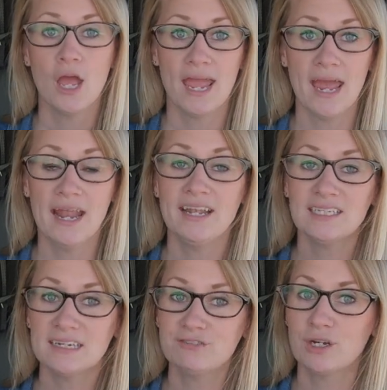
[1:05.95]
And it
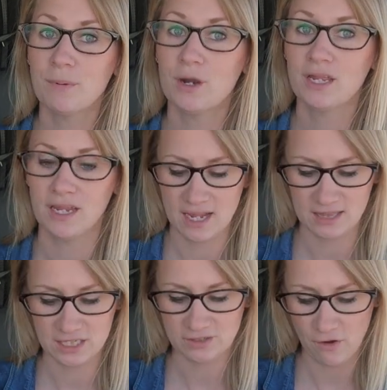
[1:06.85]
does have truck parking
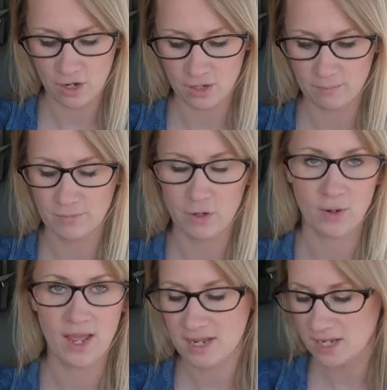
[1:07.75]
at this farm,
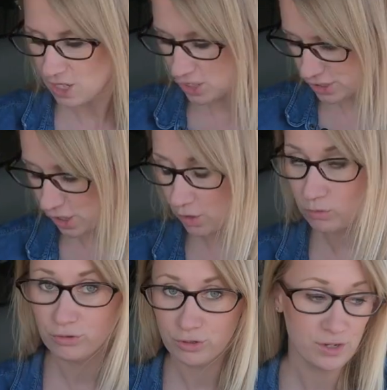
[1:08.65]
okay? So,
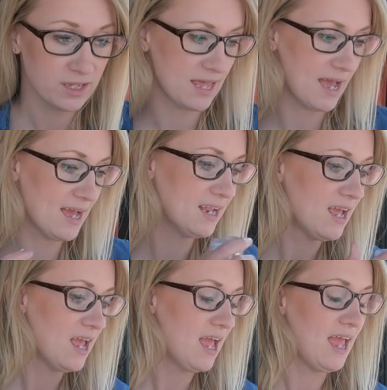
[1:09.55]
you can get that.
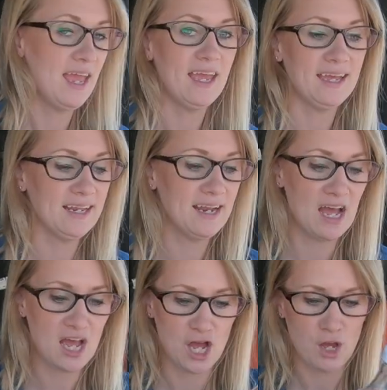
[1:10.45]
In,
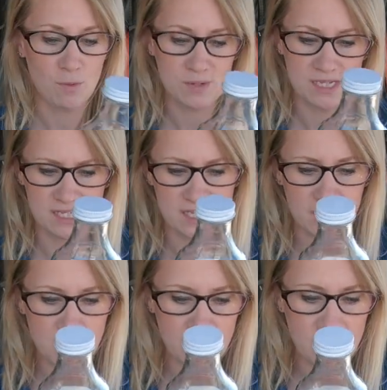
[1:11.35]
uh, what was it,
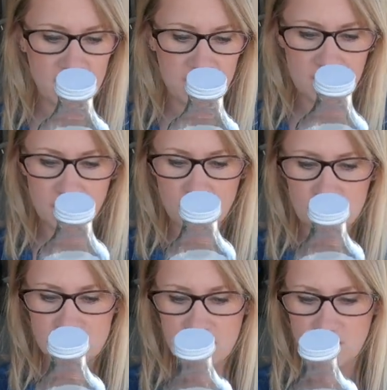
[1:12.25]
South Carolina, I think it
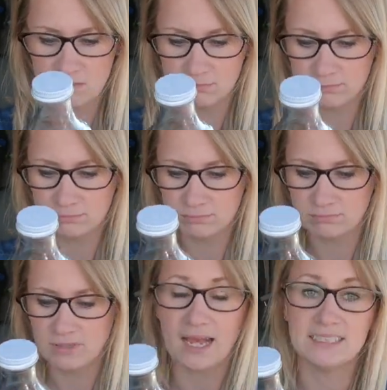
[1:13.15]
was?
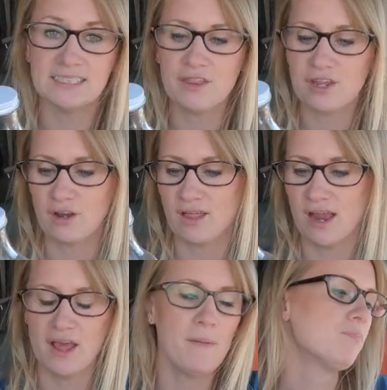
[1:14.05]
Yeah, South
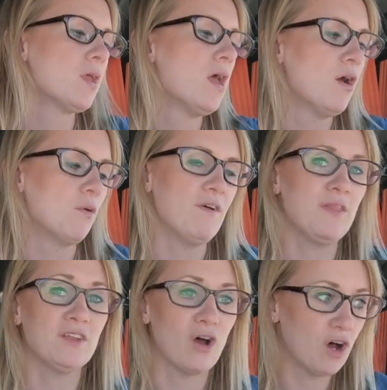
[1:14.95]
Carolina. We found
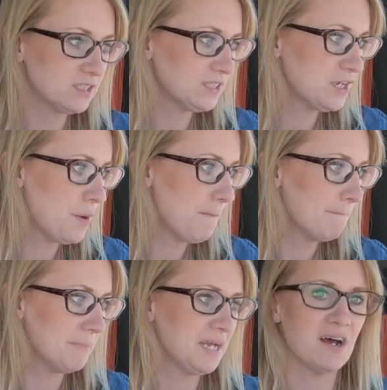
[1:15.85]
this awesome
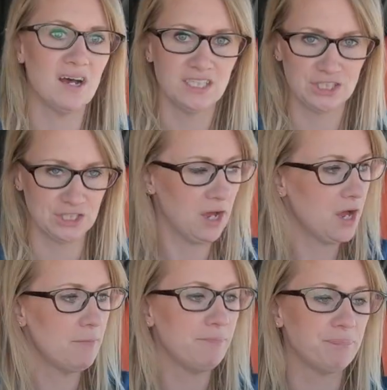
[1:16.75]
pecan shop.